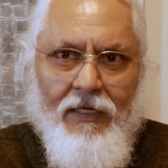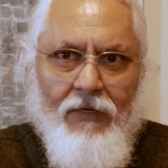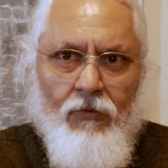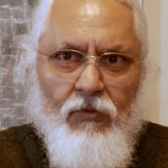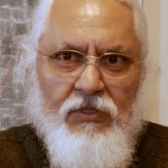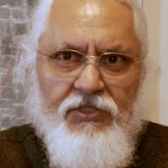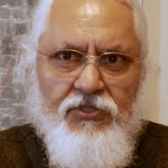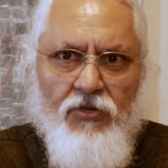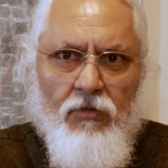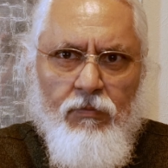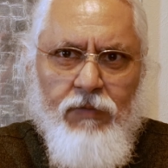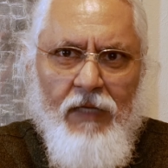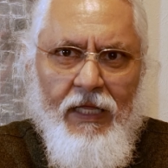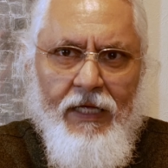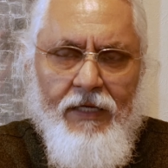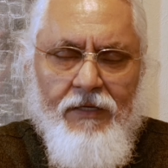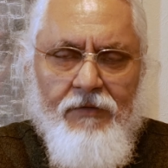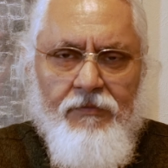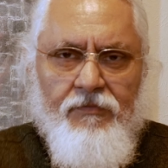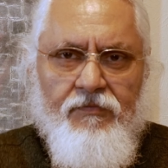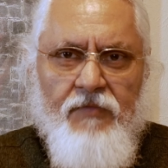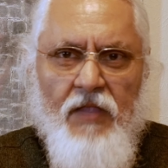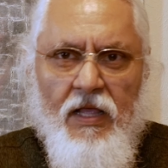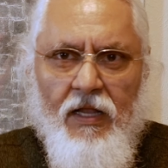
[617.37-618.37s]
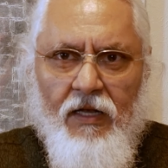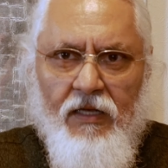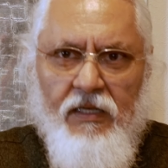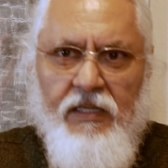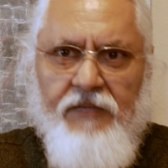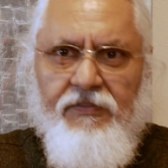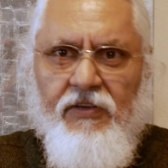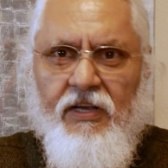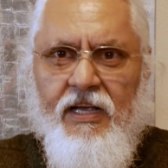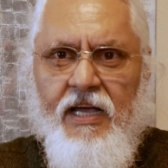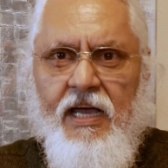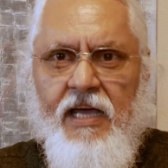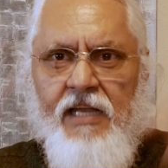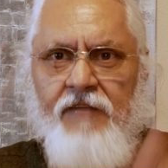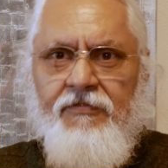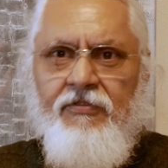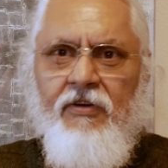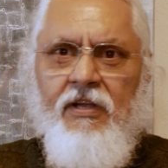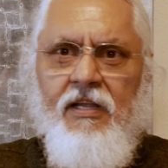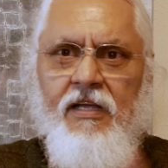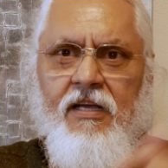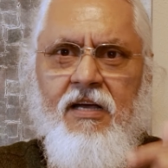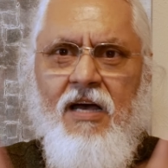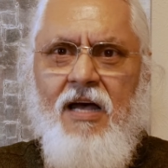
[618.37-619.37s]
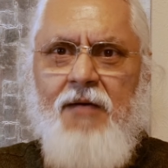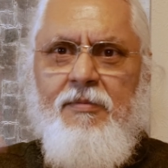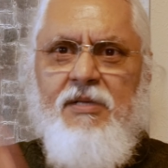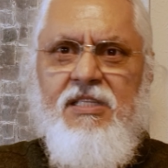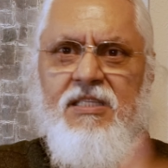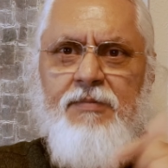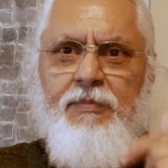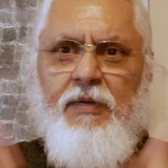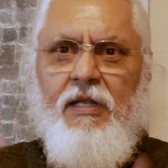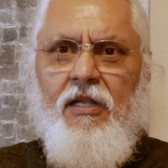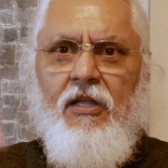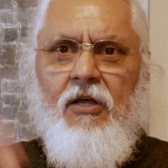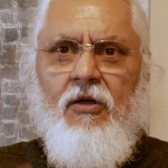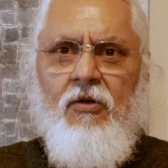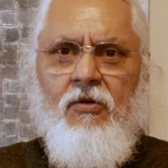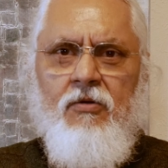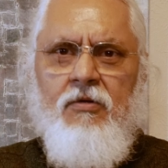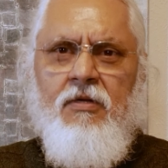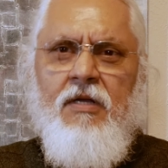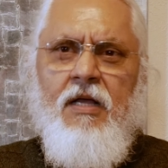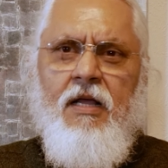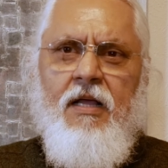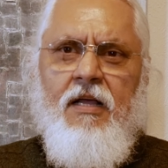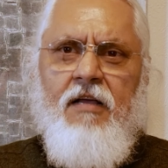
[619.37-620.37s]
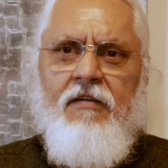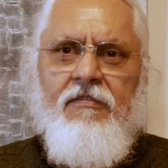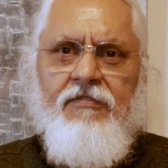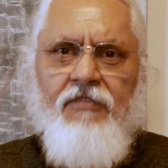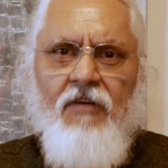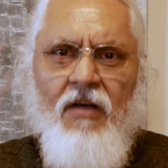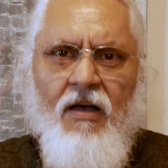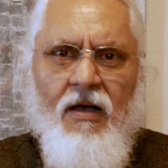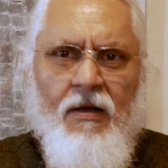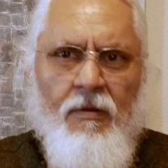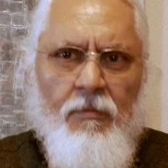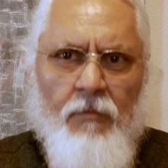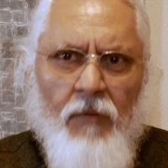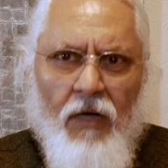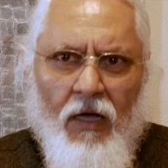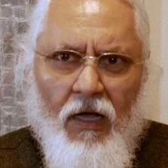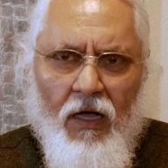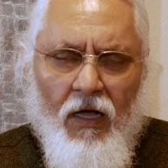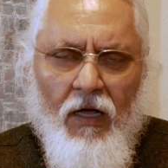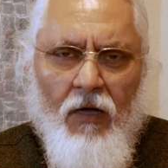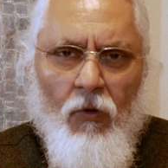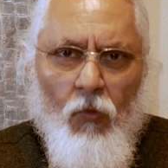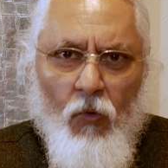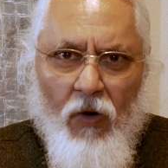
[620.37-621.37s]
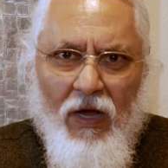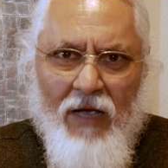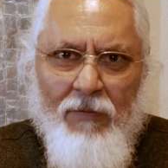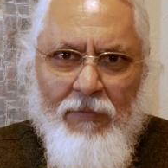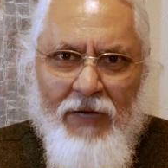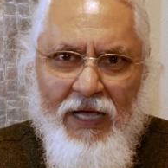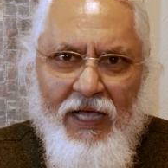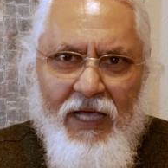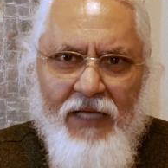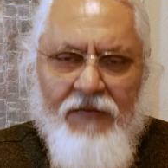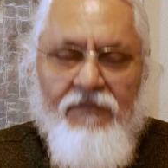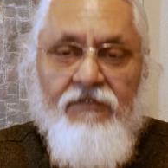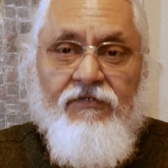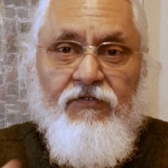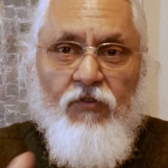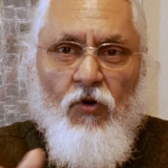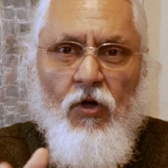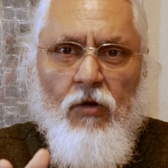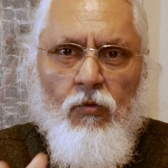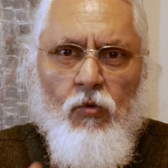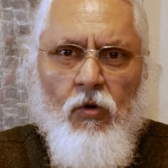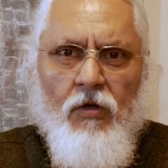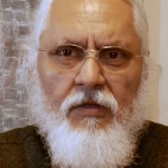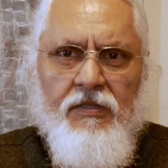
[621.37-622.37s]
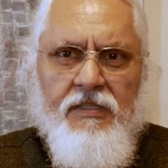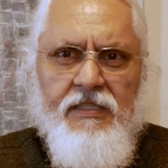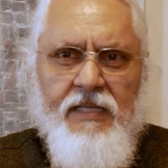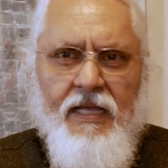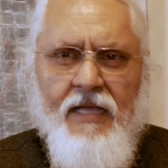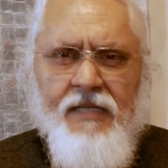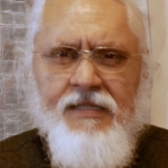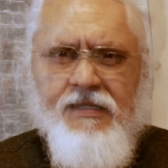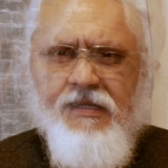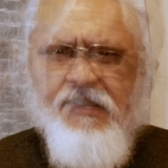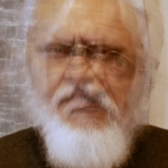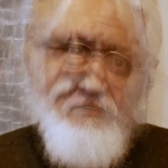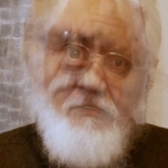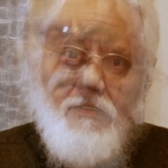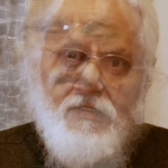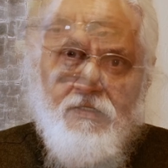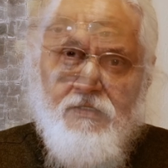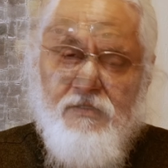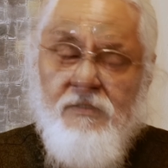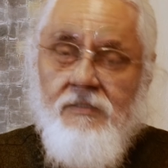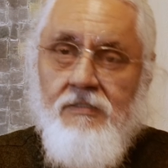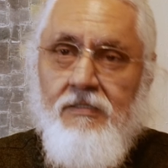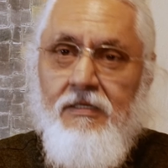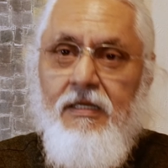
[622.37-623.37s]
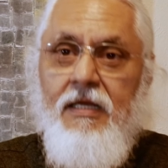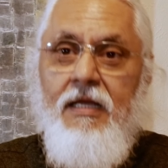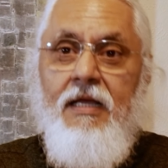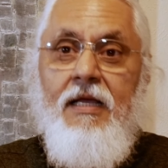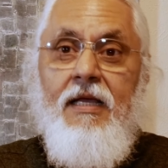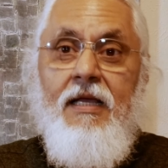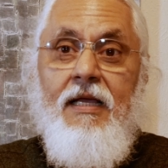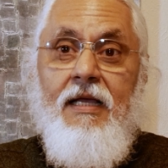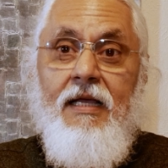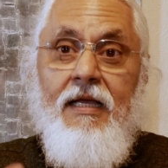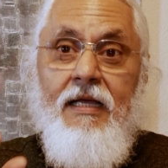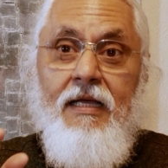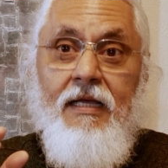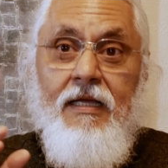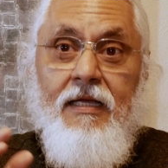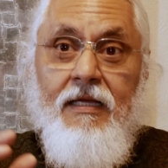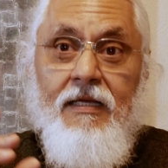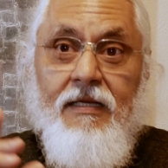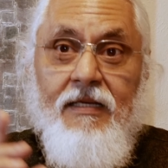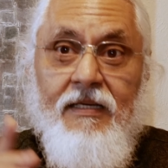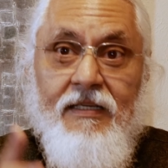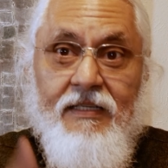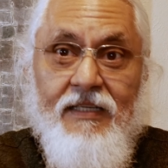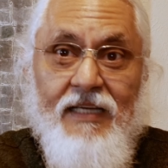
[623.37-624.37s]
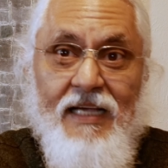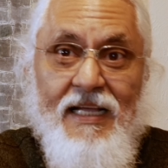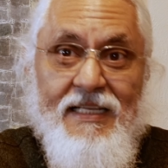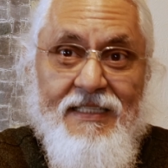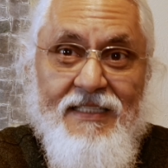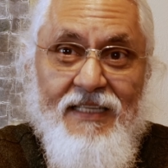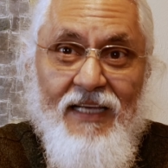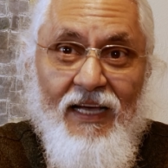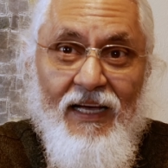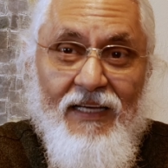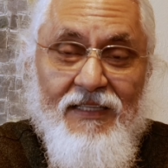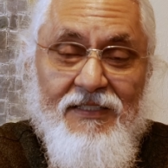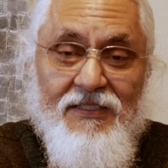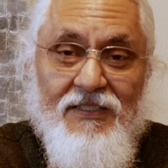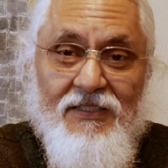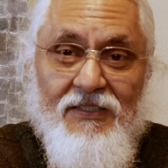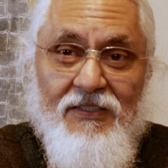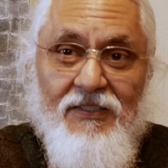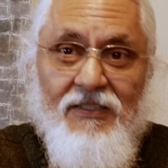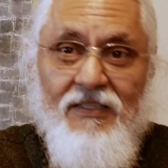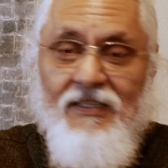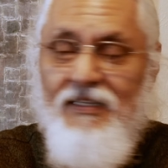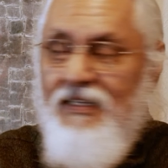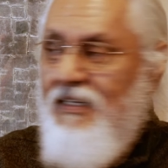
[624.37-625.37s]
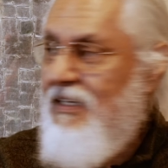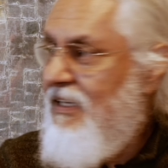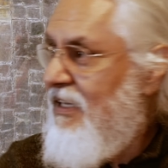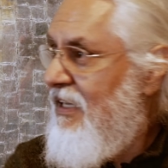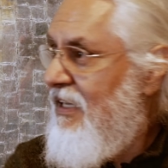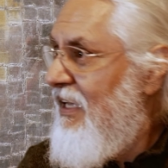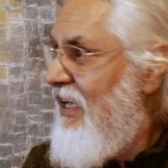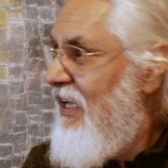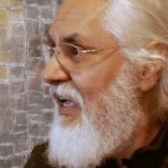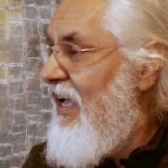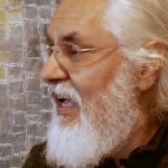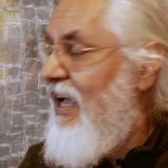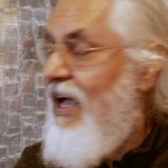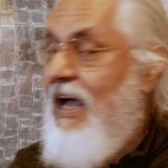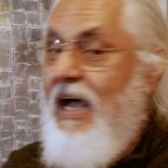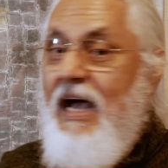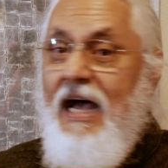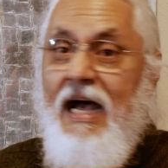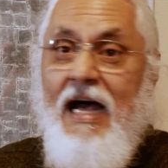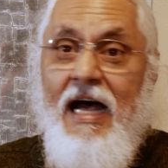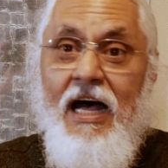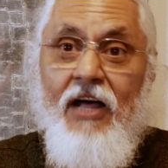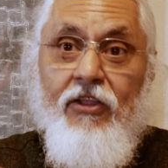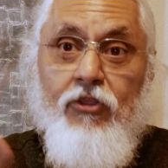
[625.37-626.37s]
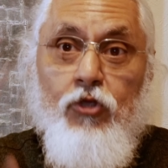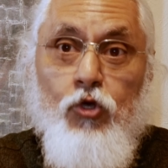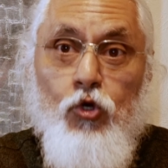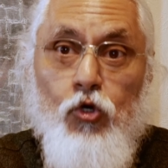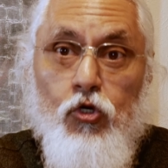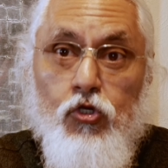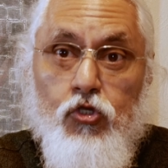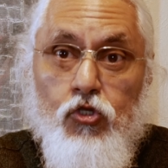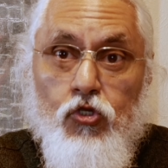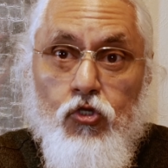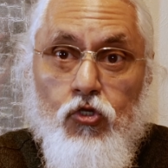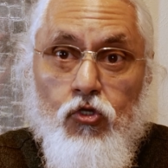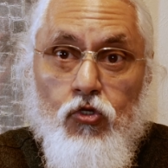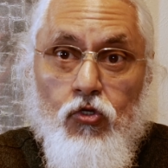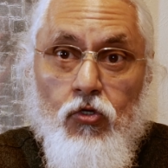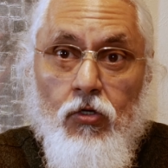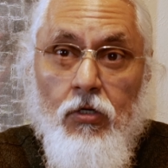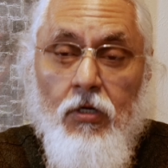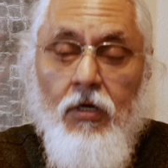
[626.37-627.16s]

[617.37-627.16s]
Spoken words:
What's your plan? Leave your kind and friendly comments below from, where am I at? Fort Worth, Texas. Gracias. Adios.